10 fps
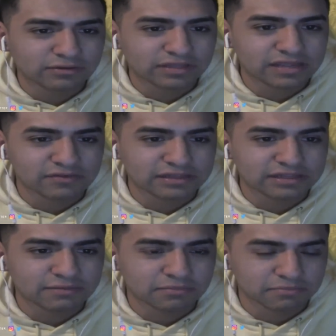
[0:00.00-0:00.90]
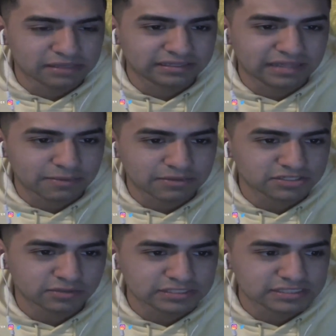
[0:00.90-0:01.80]
really did any damage to
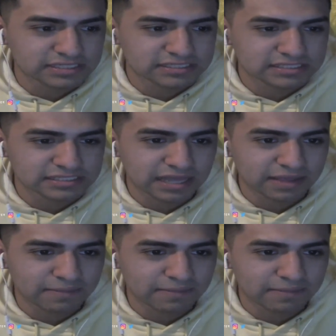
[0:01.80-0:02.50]
us this game.